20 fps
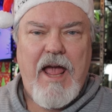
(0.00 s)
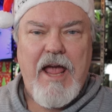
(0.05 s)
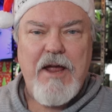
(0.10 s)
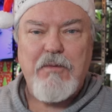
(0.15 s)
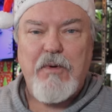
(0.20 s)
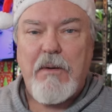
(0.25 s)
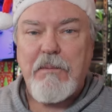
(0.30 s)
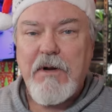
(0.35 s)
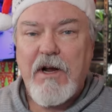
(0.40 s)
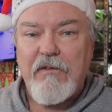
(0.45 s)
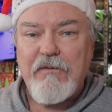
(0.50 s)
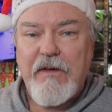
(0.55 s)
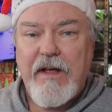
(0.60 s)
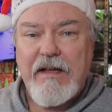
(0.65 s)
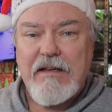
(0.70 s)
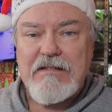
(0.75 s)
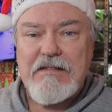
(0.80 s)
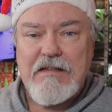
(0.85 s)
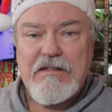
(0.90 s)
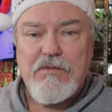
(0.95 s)
Hey reptile
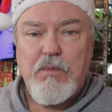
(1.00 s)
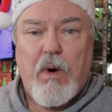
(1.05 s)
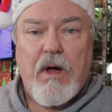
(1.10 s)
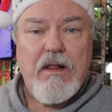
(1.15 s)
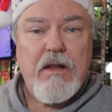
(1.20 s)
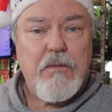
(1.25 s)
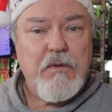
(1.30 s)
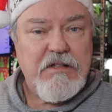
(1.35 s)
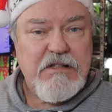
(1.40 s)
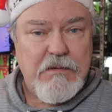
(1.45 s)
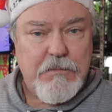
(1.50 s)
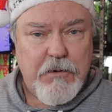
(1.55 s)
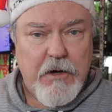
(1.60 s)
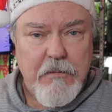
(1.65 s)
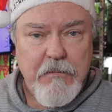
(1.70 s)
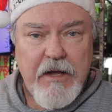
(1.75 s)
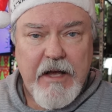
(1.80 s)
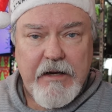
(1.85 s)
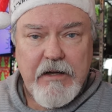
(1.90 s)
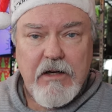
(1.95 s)
fans, it's Wally with
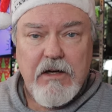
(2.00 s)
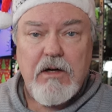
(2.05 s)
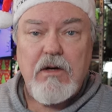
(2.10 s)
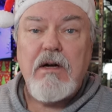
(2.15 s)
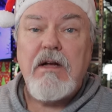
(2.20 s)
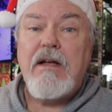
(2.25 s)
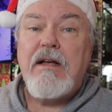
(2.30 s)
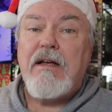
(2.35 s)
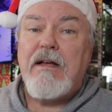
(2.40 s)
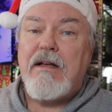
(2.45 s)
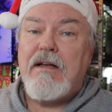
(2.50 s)
Supreme Gecko.